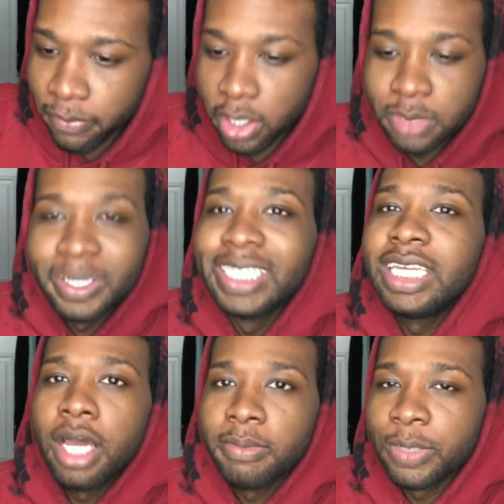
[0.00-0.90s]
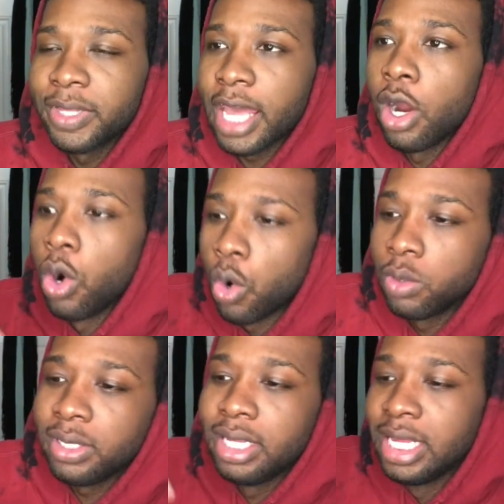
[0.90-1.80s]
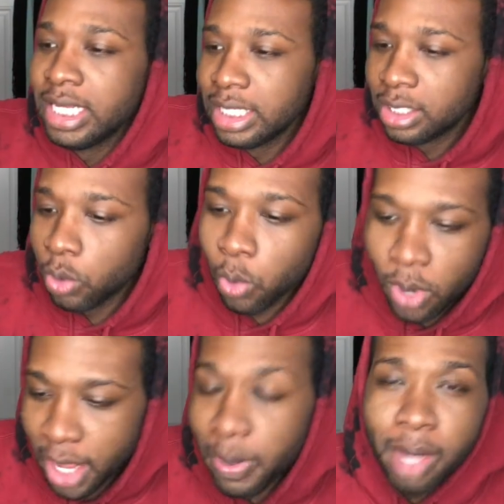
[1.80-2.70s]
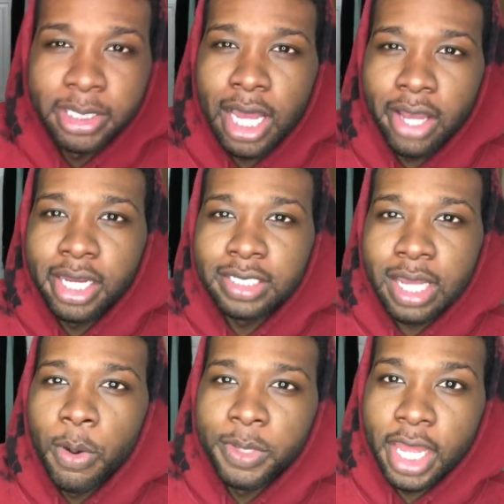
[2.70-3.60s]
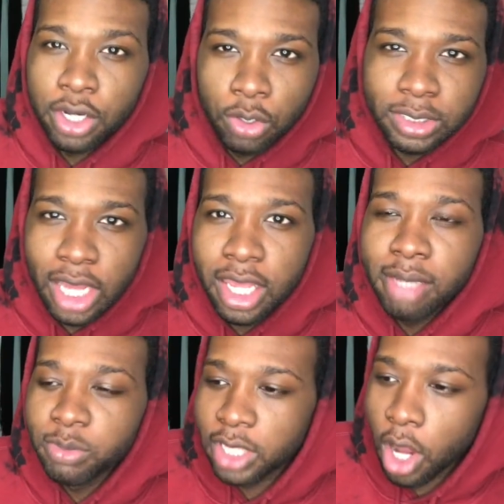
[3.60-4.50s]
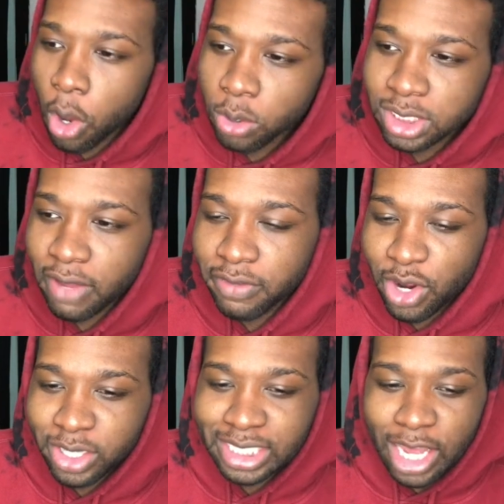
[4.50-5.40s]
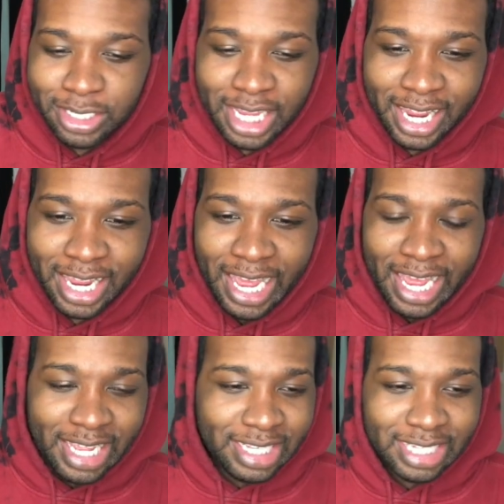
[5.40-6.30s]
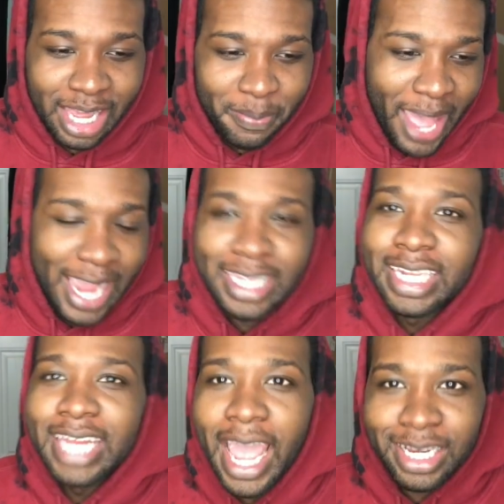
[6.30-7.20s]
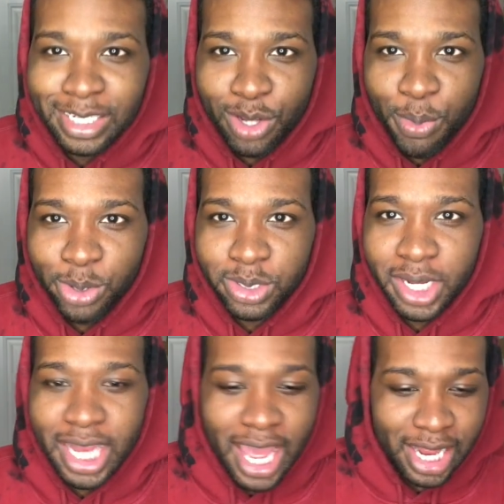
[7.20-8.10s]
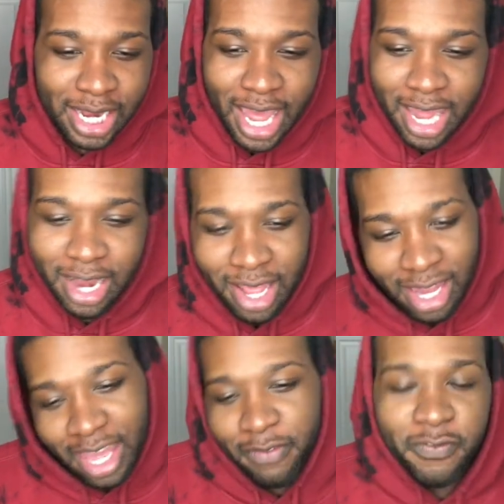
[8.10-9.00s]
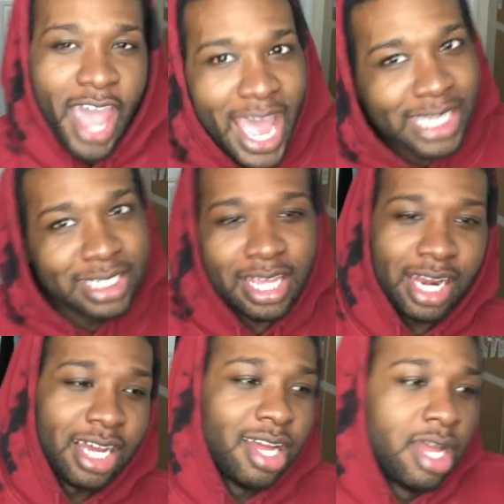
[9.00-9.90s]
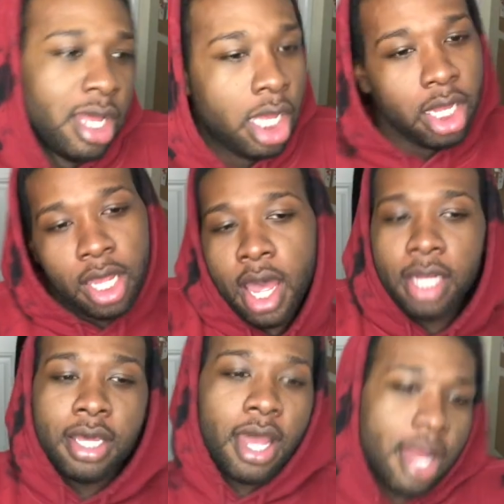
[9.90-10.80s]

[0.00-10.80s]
verse, because he comes in with that old hip-hop style. He doesn't come in with that new style. He comes in with that old stuff. You know, he sounds like he's like back in the 90s almost, in that like fast kind of that's